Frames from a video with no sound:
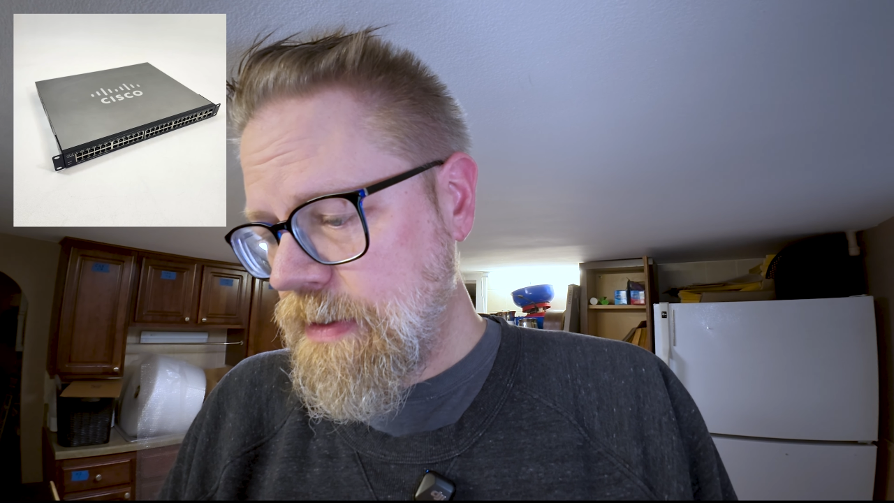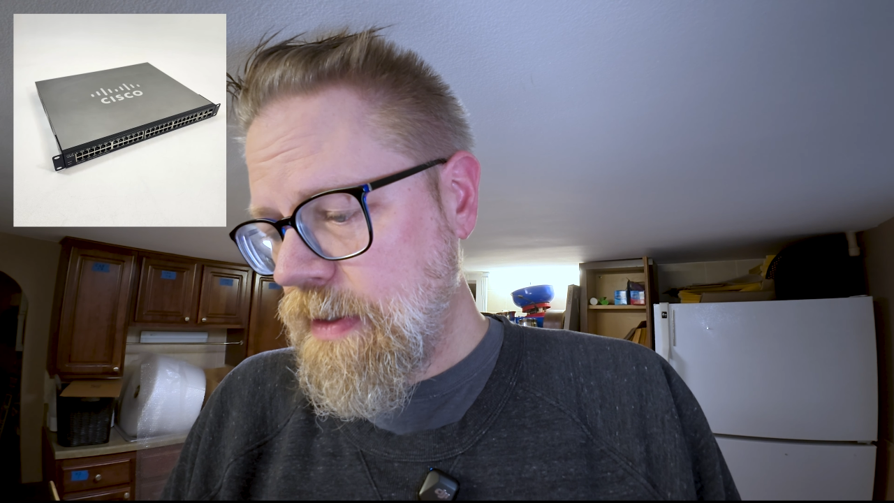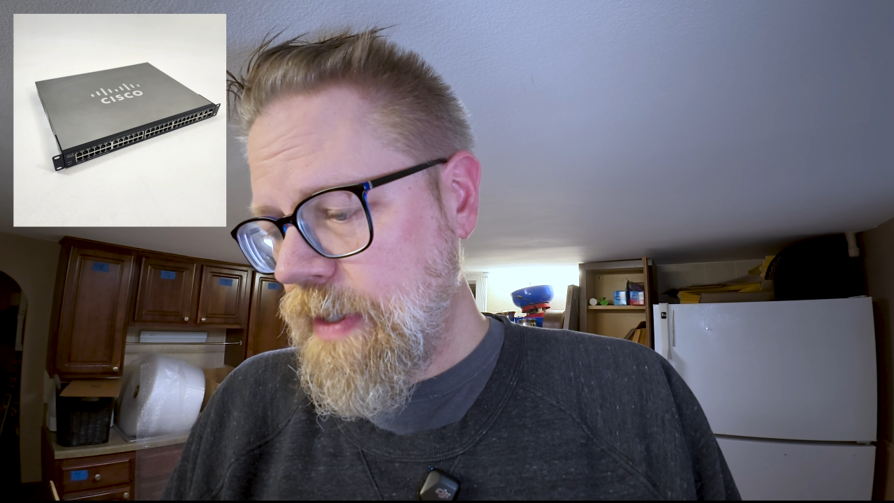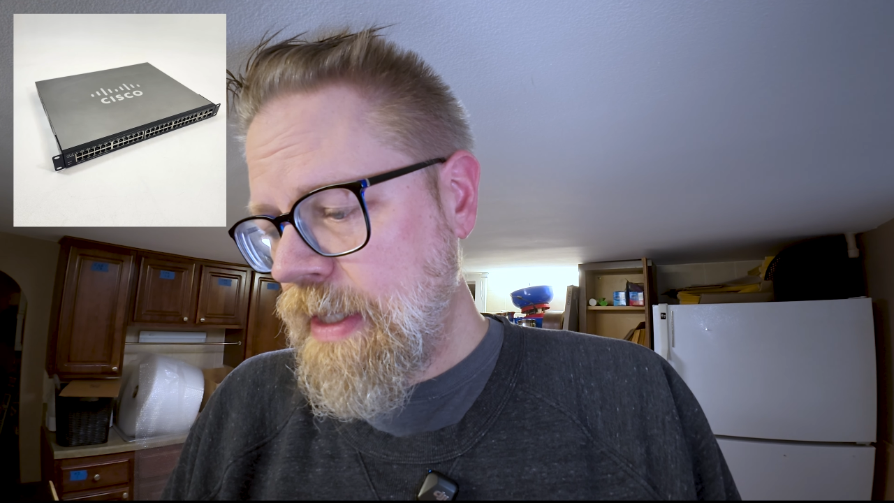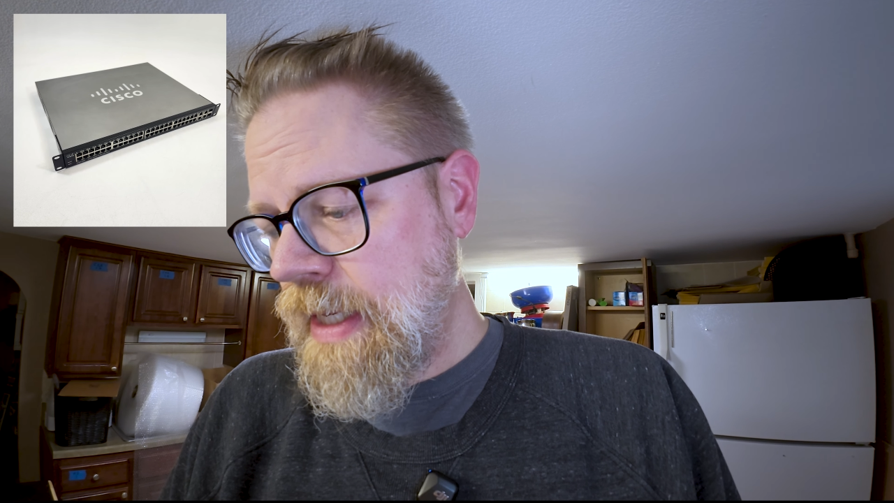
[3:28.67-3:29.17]

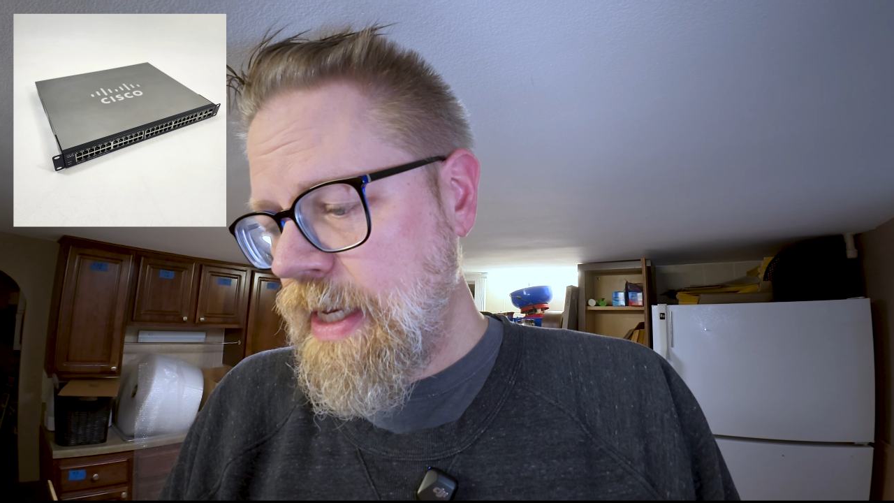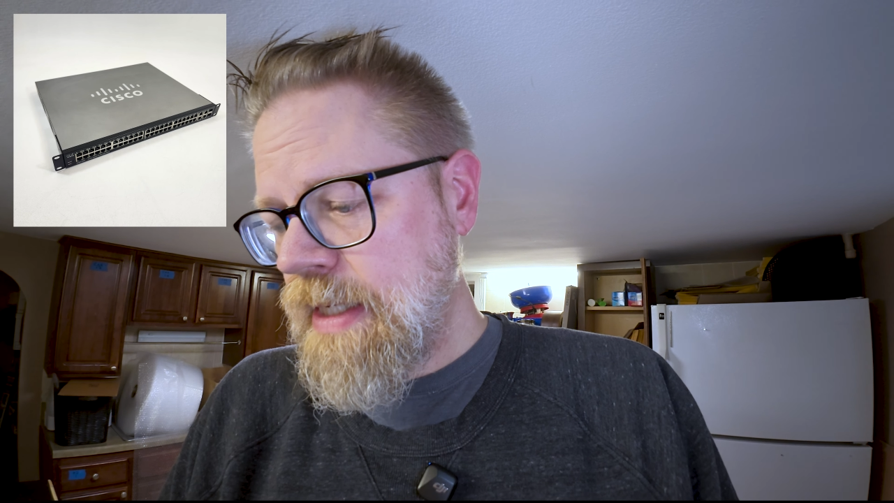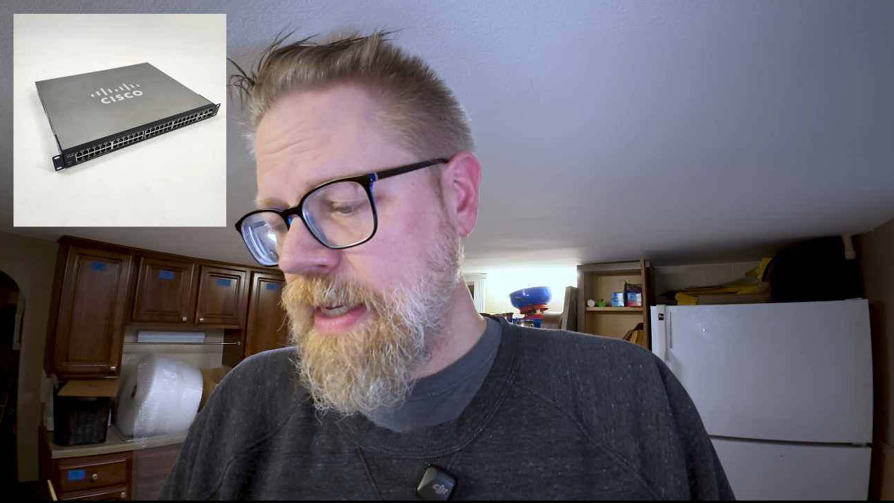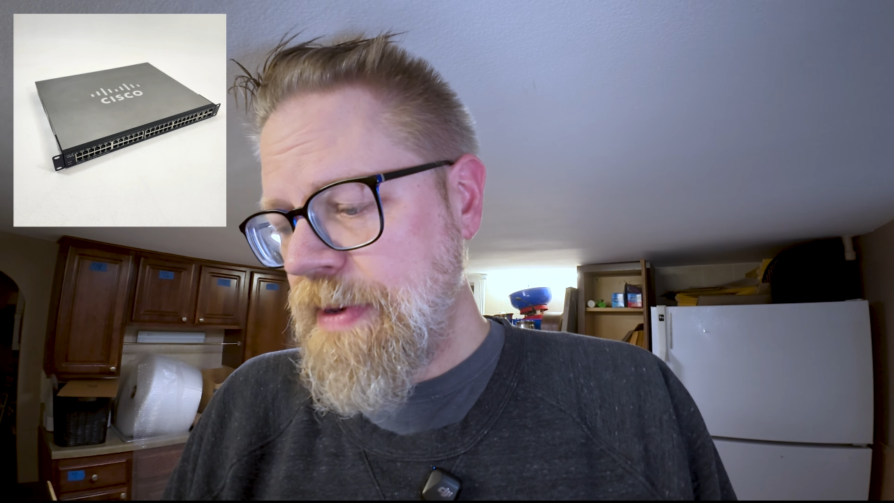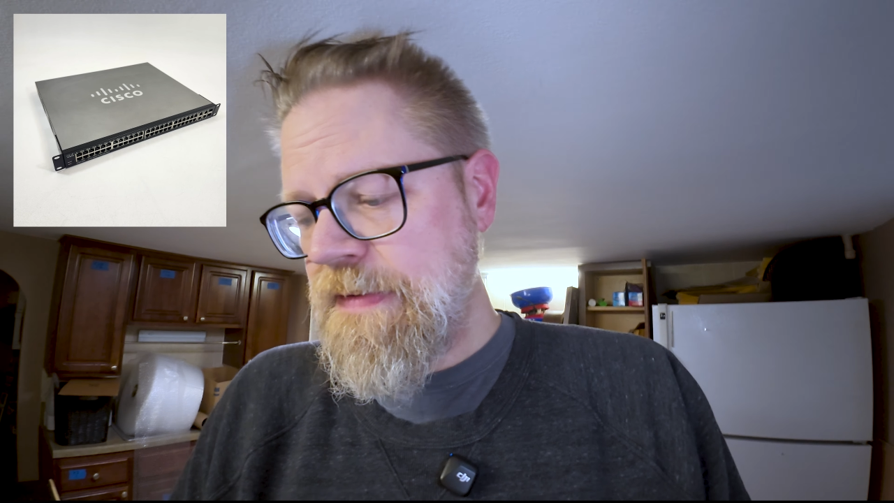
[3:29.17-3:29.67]
So in the
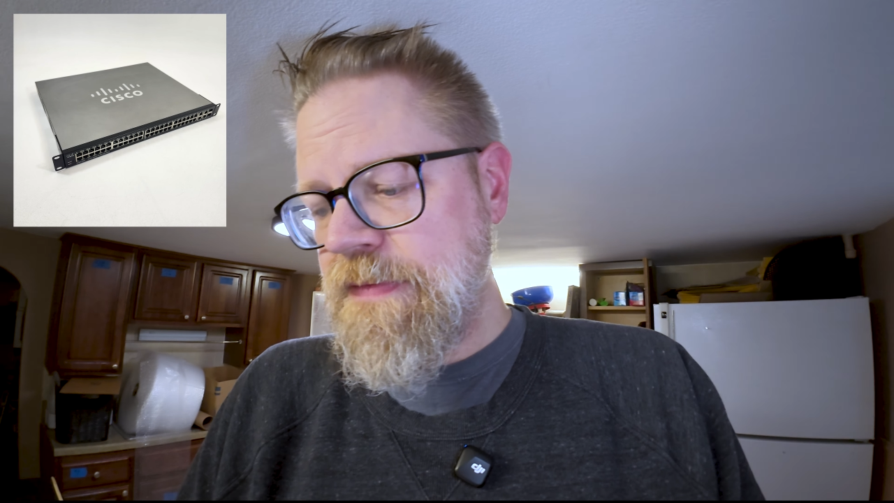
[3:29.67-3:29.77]
end, I made